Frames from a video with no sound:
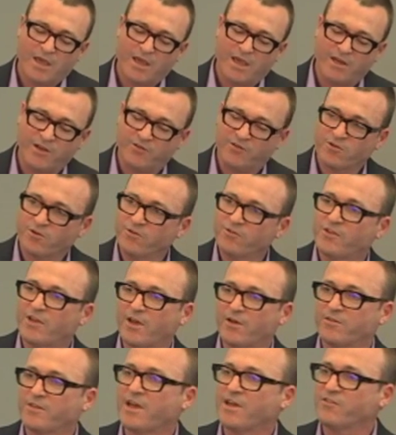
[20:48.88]
And it turns
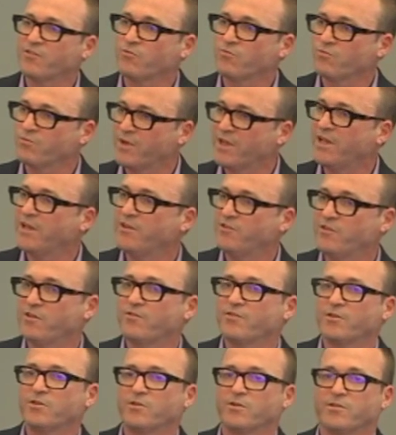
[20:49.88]
out that's a really
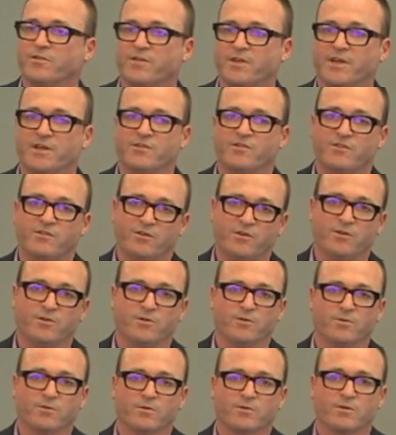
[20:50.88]
difficult thing to do.
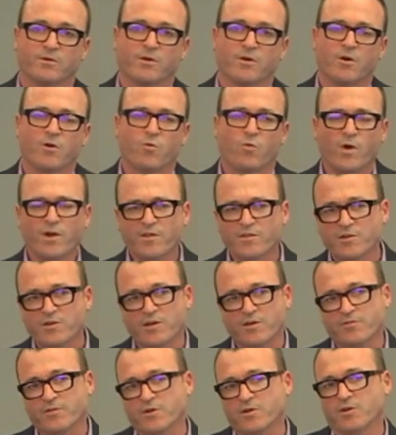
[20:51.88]
One of the
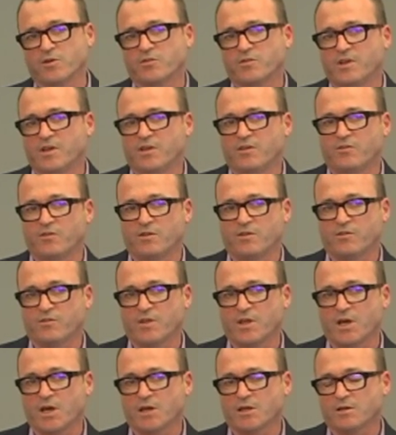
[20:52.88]
difficulties is
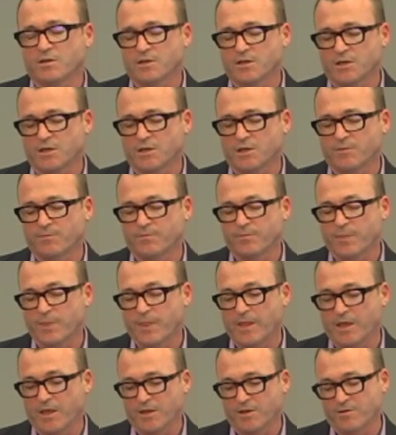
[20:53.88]
that um,
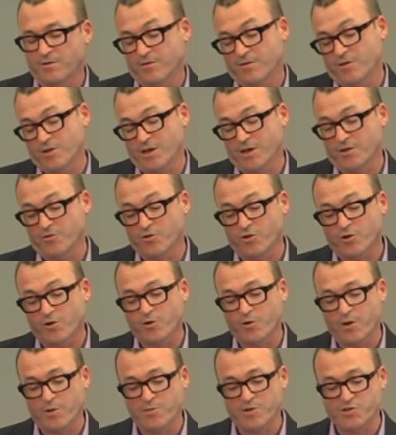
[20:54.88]
in uh,
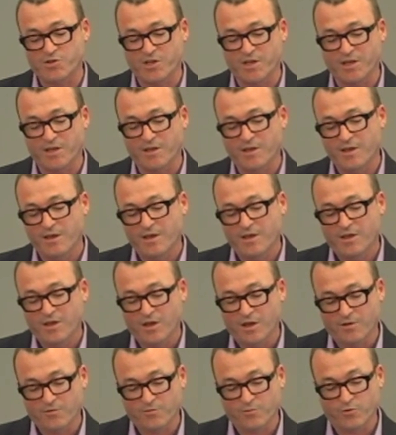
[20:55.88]
neuroimaging
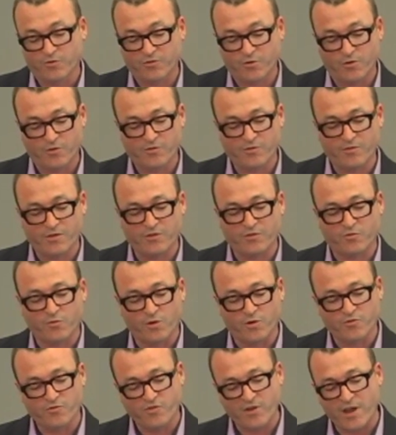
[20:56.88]
uh, research of this
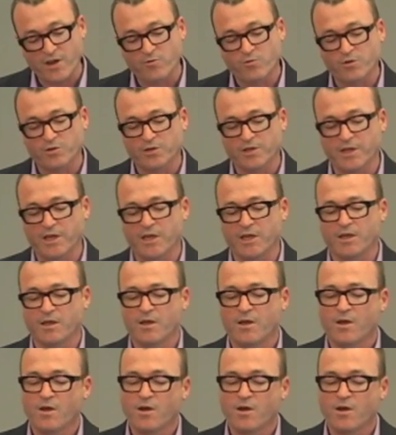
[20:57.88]
sort generally,